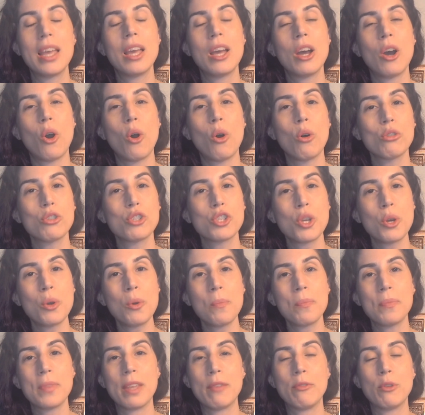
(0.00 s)

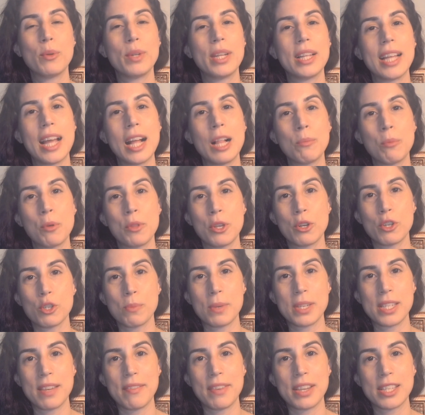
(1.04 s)
Also, if you need help with your
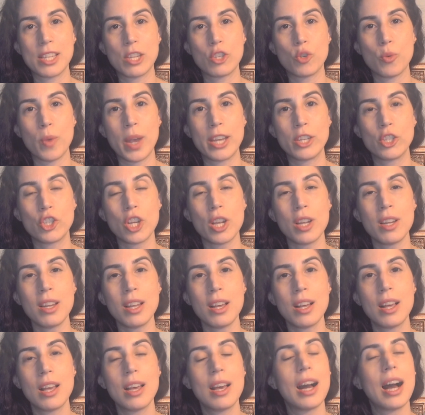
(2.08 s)
specific situation,
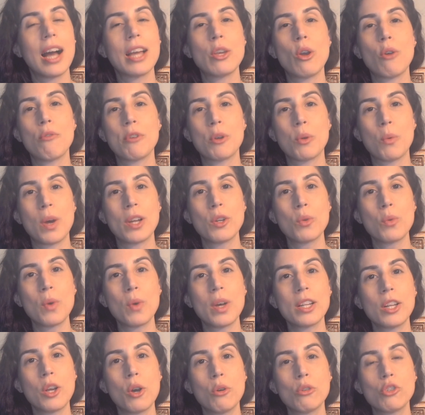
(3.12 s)
I offer one-on-one
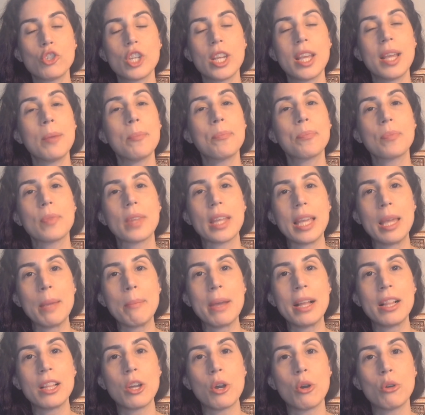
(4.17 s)
coaching,
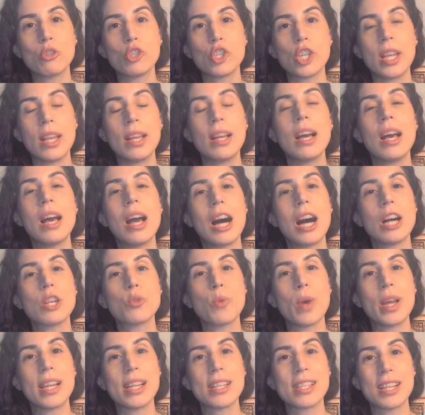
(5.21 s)
email coaching, as
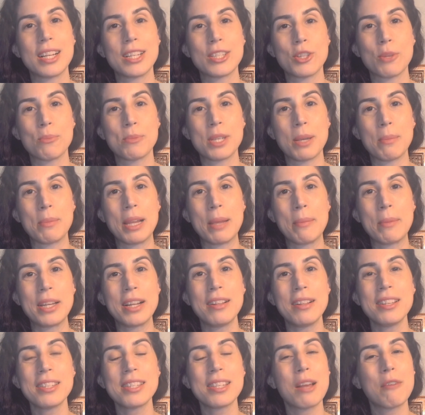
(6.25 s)
well as custom
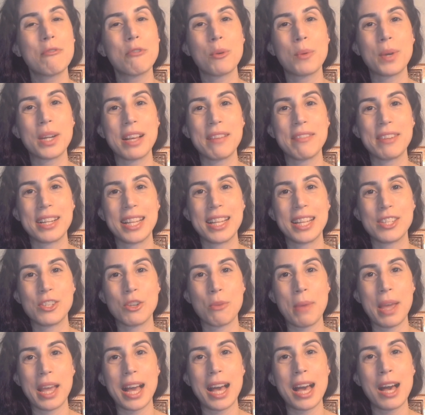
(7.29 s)
subliminals for whatever needs you
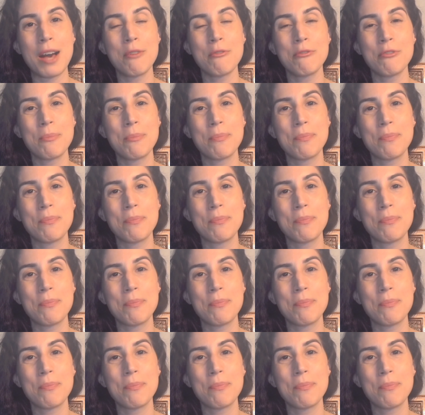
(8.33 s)
may have.